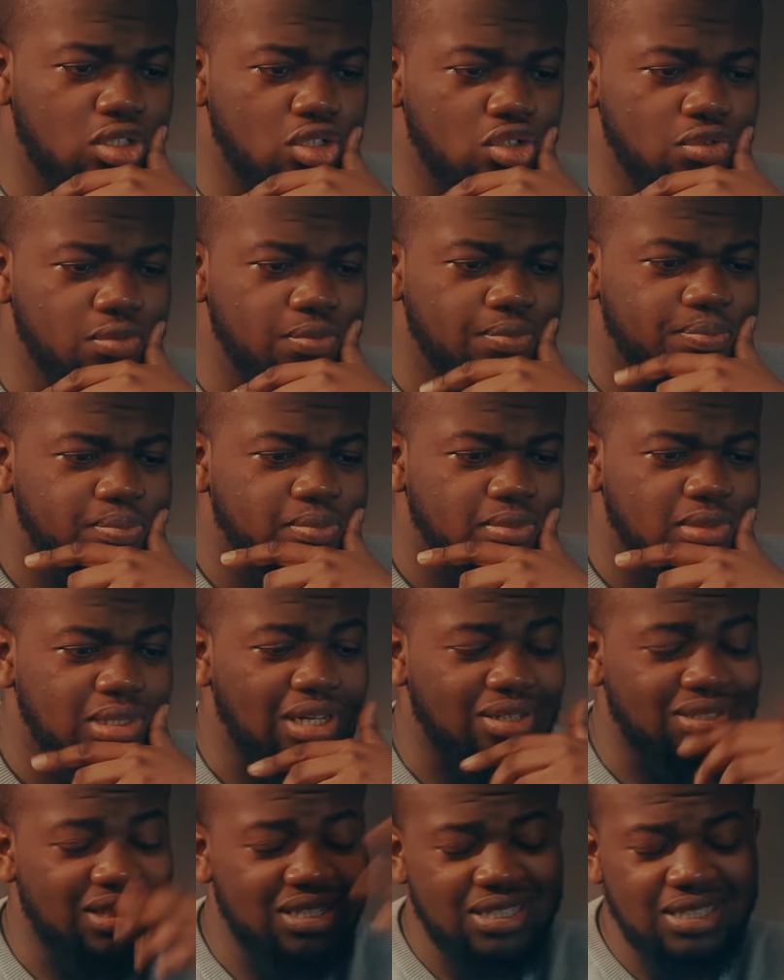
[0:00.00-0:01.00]
do?
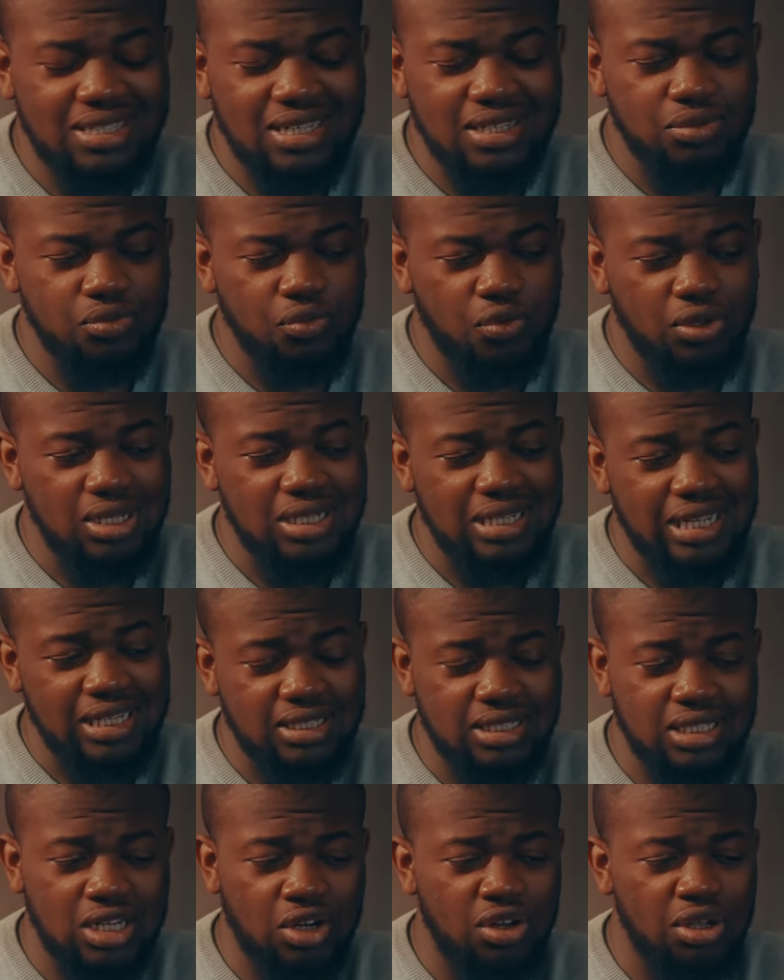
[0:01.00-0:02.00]
Now, this isn't really
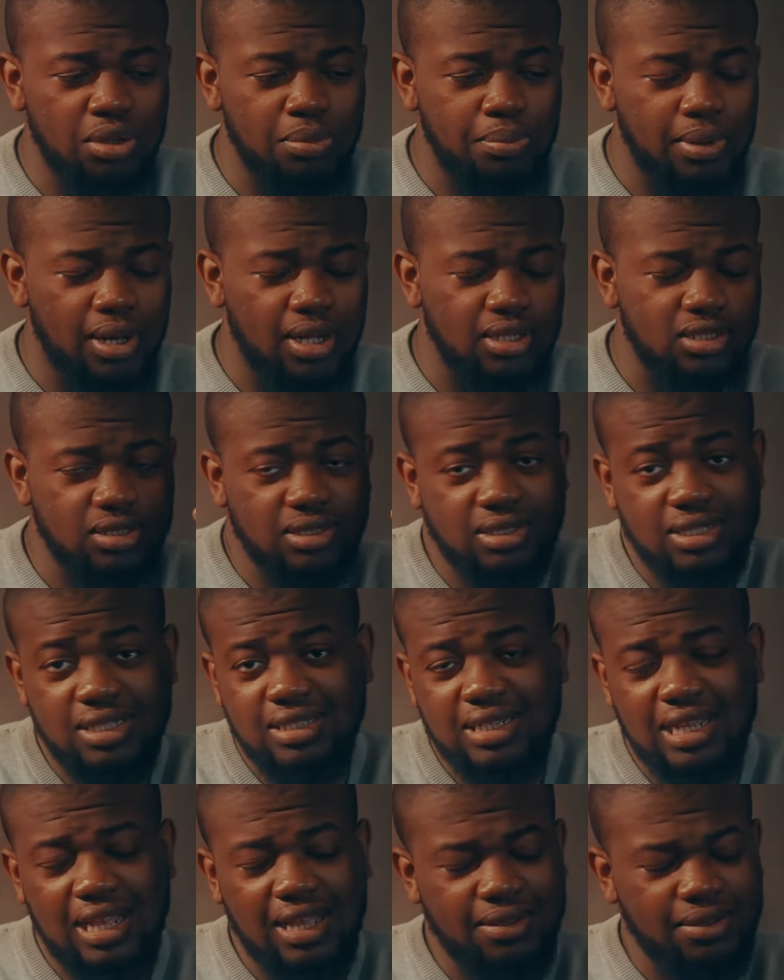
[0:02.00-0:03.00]
necessary, but
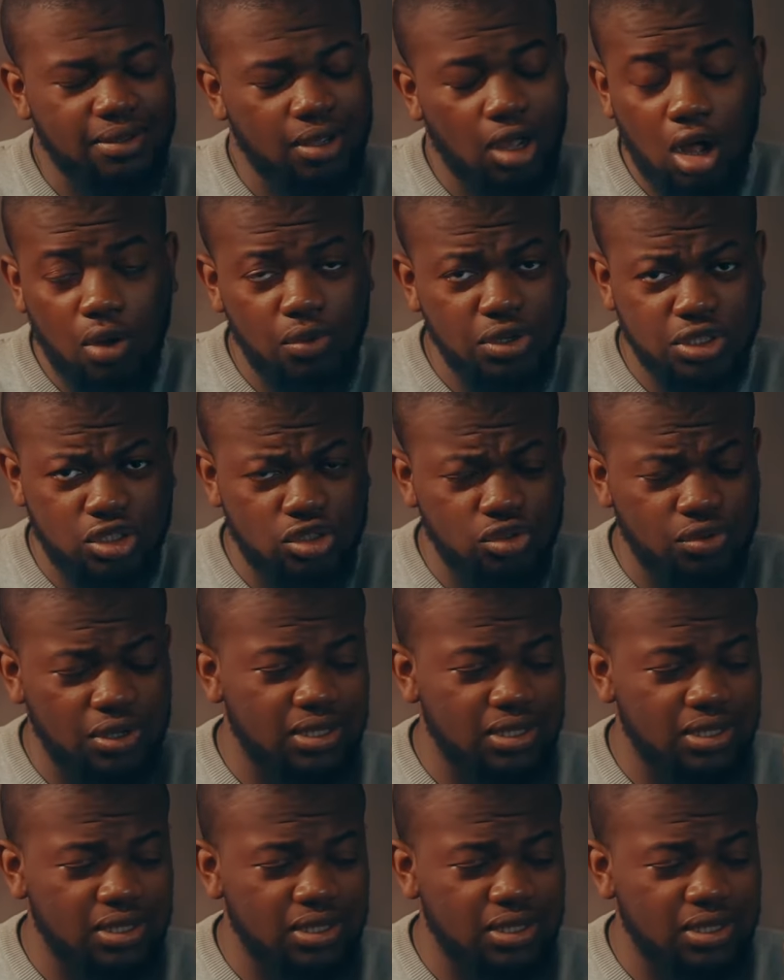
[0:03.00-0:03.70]
since I always do